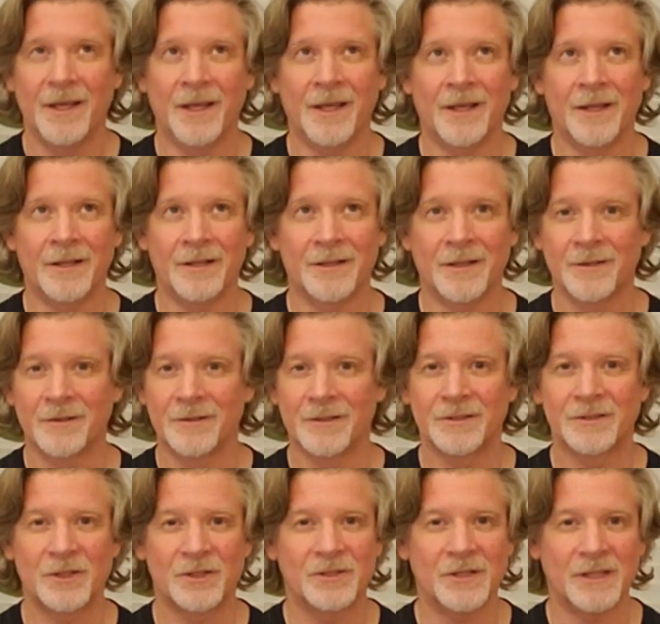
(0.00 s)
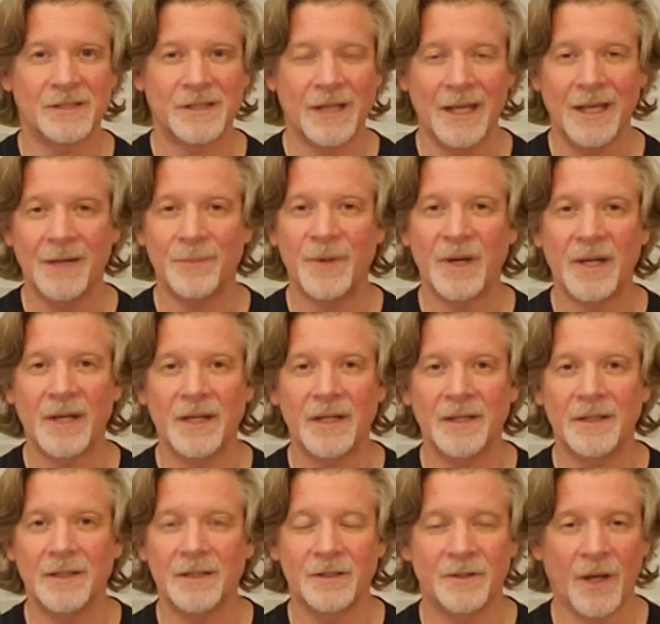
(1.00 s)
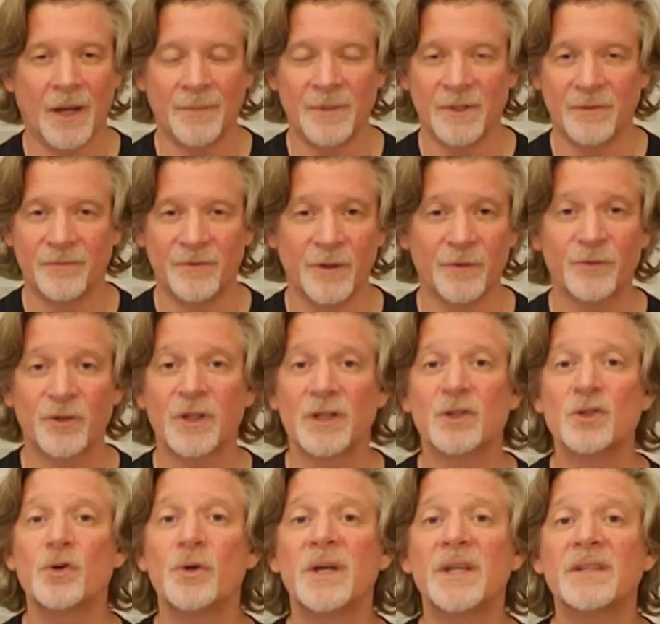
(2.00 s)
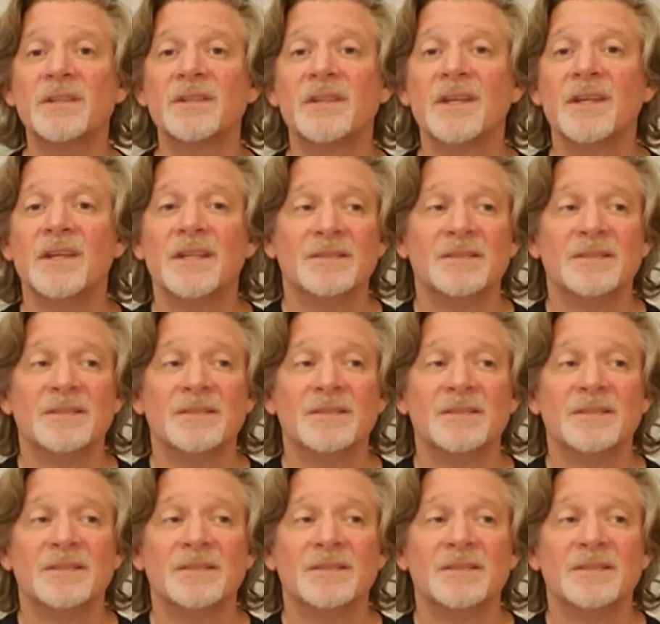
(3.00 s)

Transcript: And I don't suggest anybody, I mean, feel free to do it.